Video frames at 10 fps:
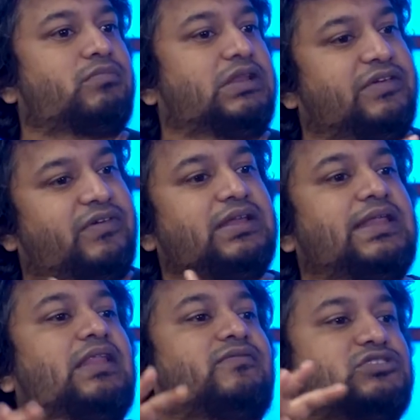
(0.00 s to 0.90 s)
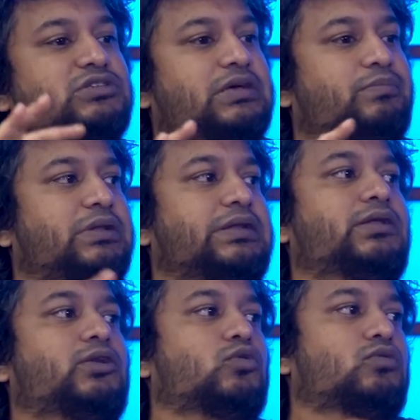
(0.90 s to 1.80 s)
leaving television
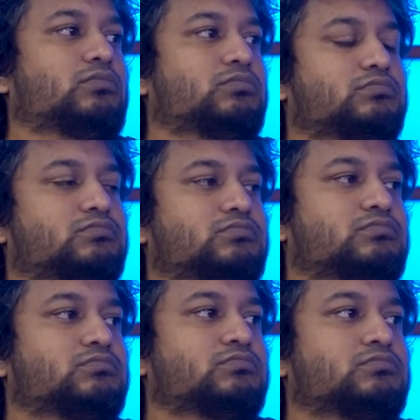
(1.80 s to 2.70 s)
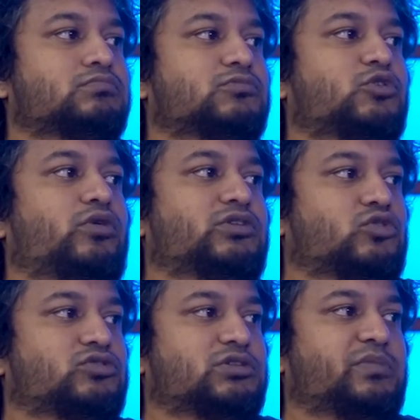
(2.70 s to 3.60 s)
completely to doing
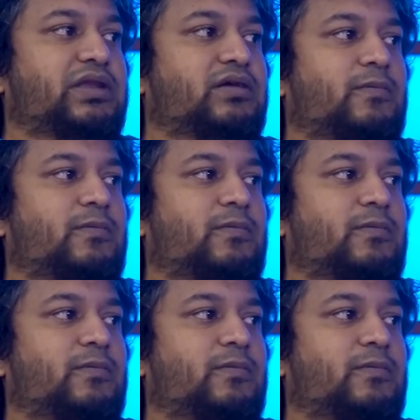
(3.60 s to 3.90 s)
social media.